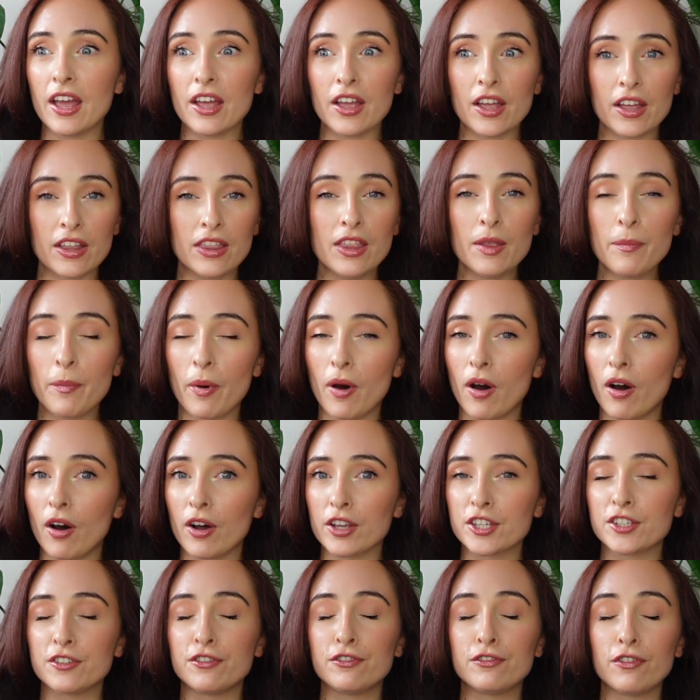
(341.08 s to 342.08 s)
in the
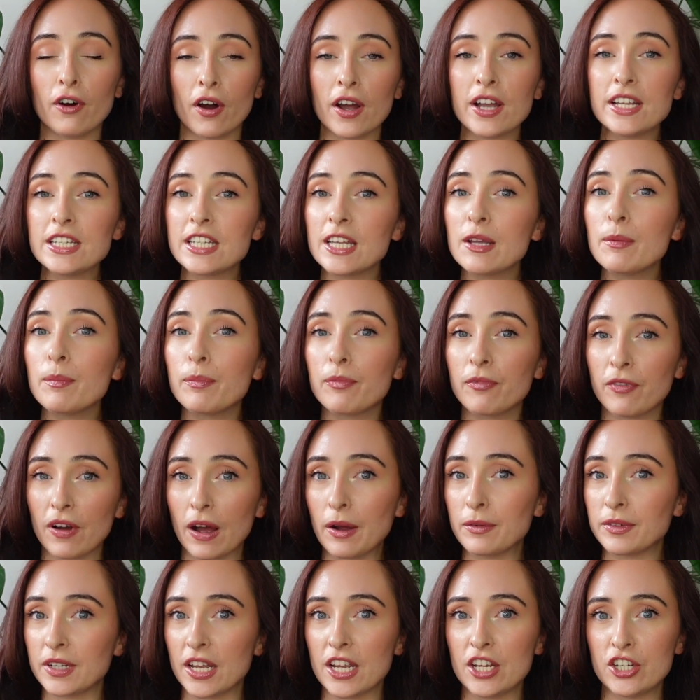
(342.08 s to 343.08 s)
past, finding
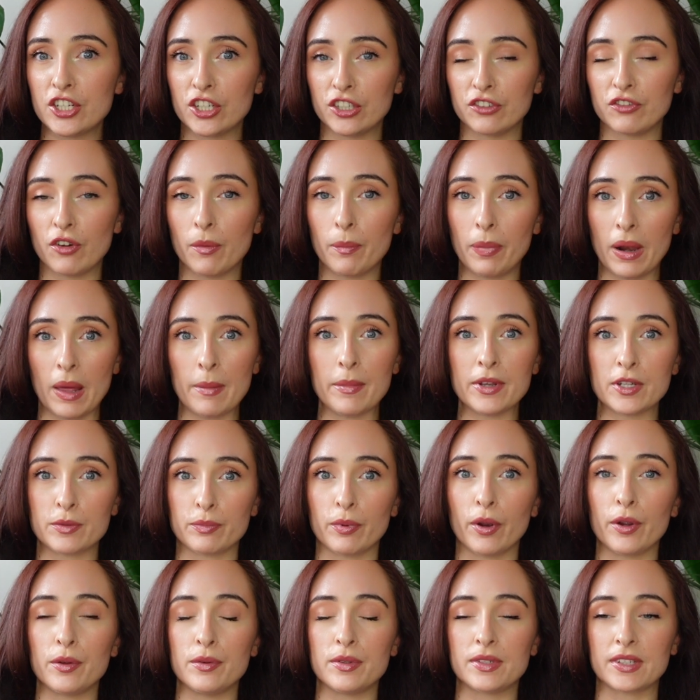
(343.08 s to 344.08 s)
foundation for blemish
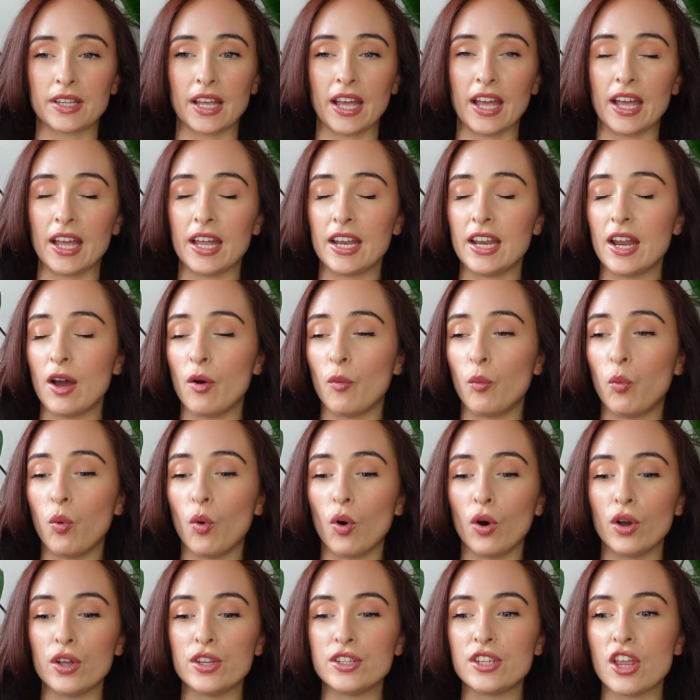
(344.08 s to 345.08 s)
prone skin
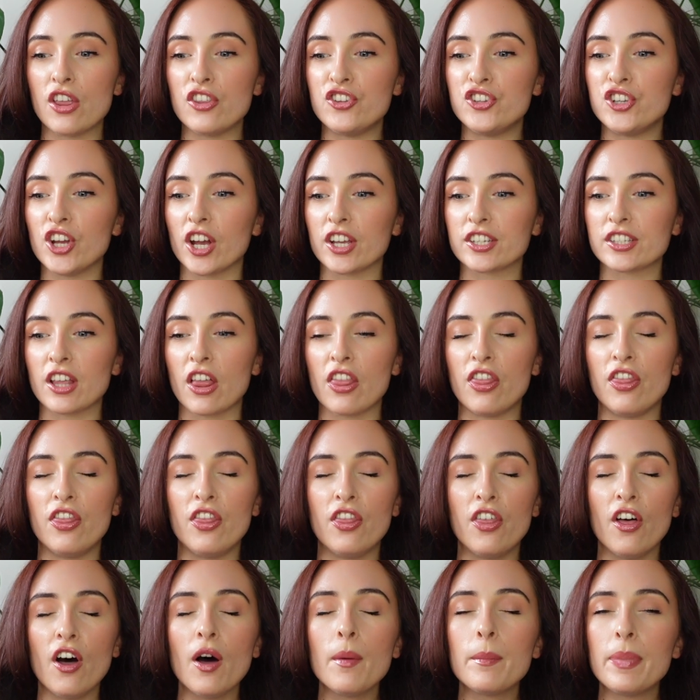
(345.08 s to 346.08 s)
was just
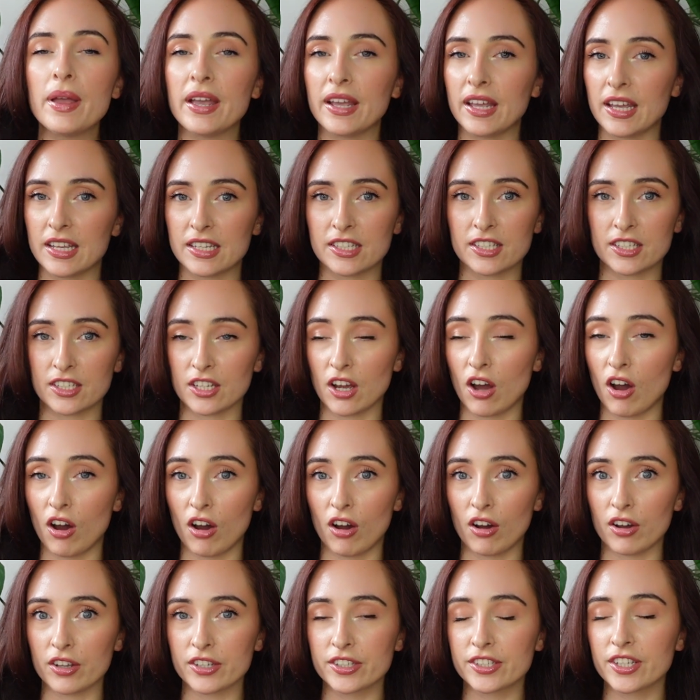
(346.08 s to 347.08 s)
the biggest
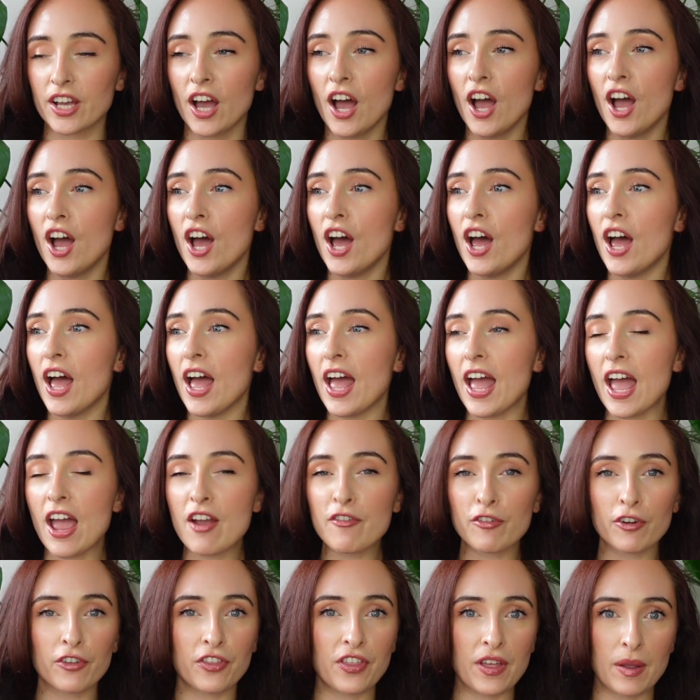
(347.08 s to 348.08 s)
task.
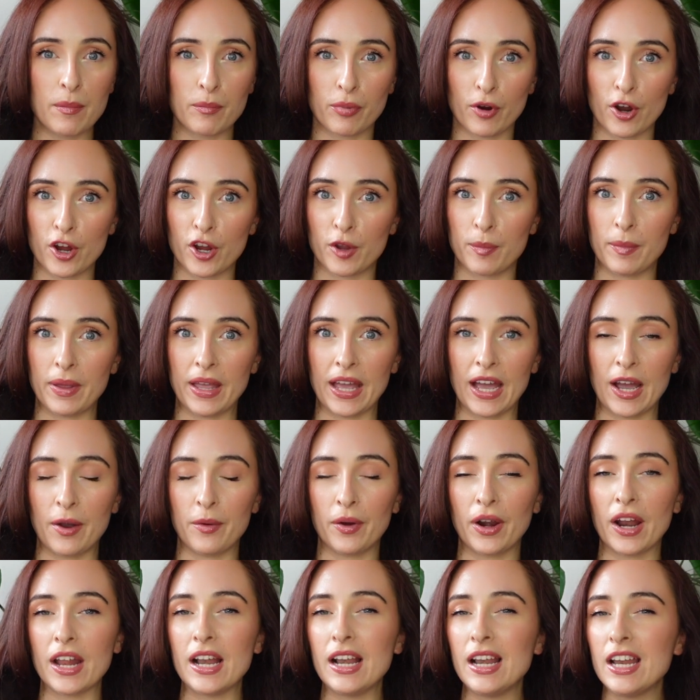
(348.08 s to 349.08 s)
Everything broke me out,
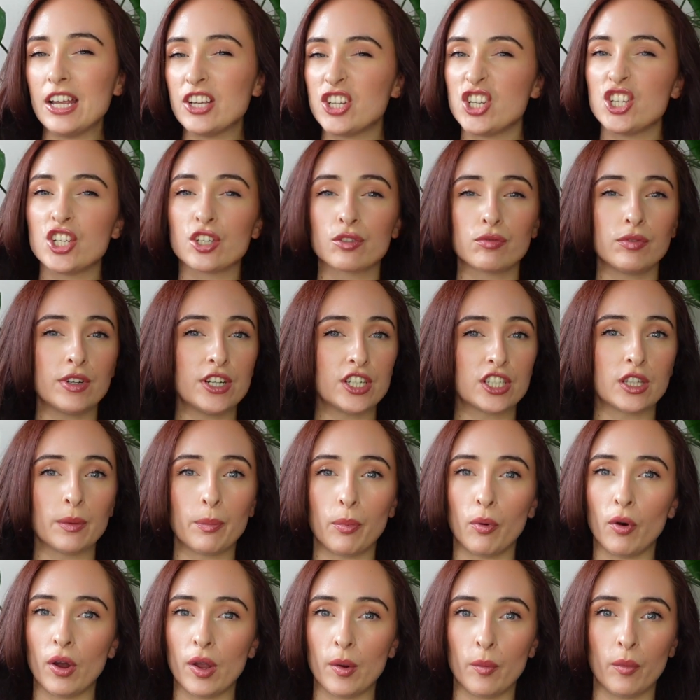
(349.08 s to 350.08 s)
and I literally just reached the
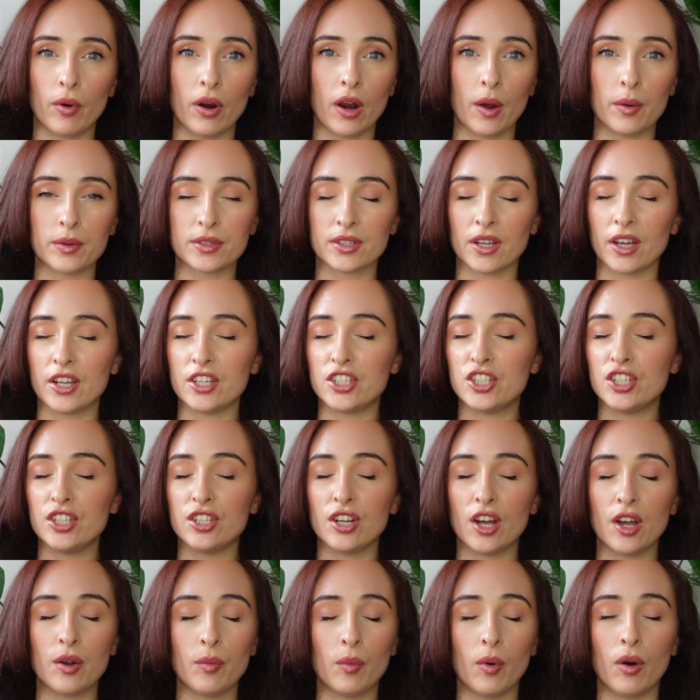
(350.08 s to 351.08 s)
point where I was like, do you
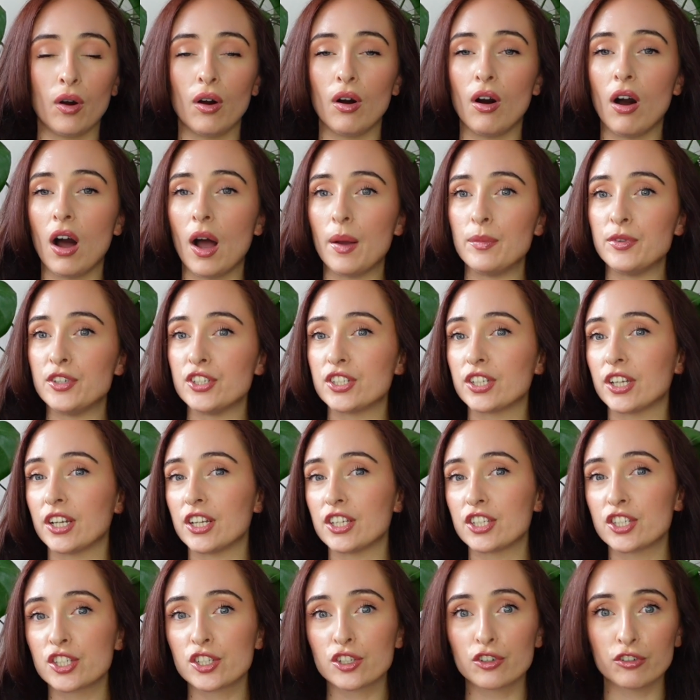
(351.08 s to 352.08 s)
know what, I'm just going
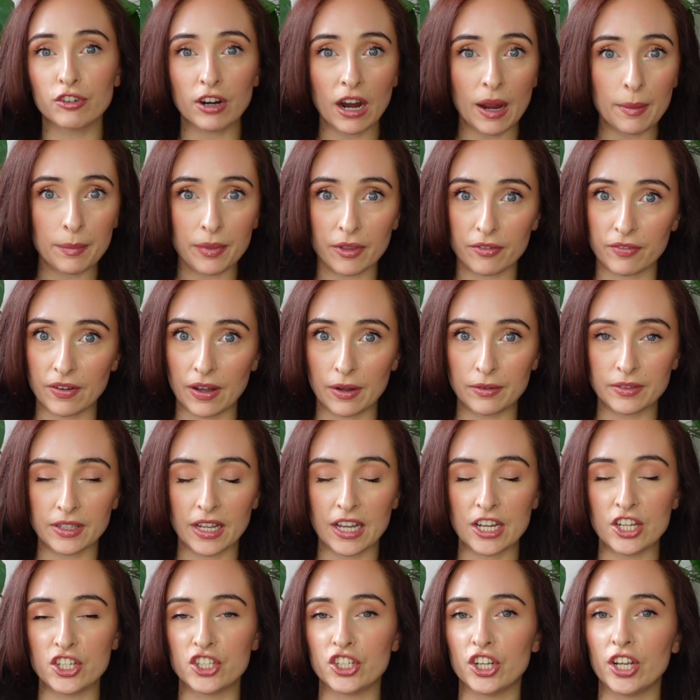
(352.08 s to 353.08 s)
to scrap the
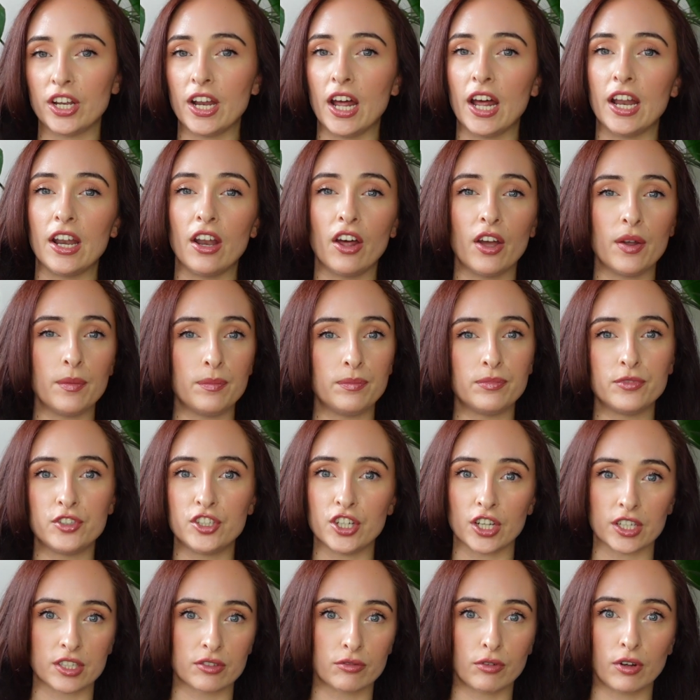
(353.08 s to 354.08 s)
foundation and I
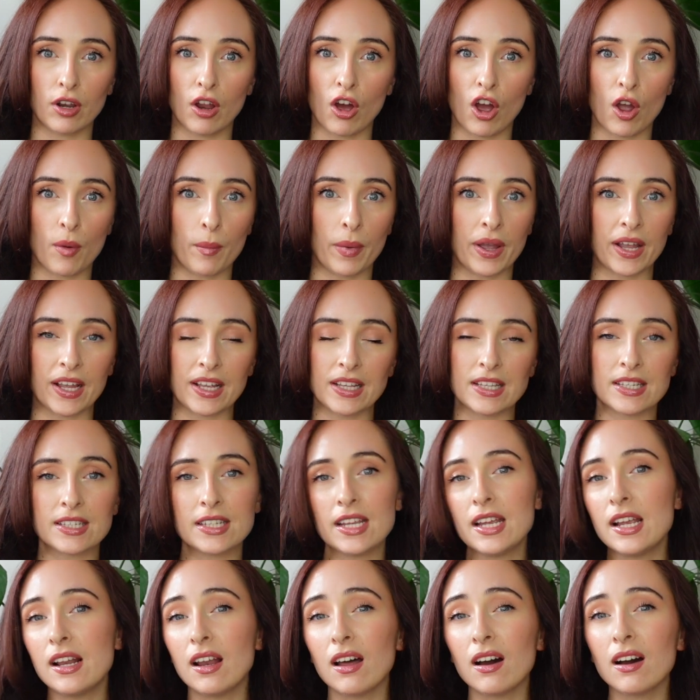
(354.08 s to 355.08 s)
just rely on my
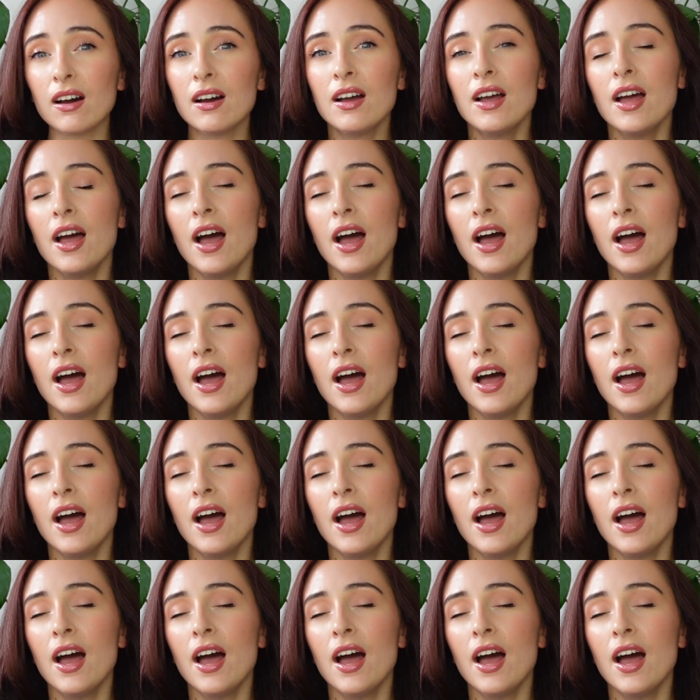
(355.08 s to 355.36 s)
concealer,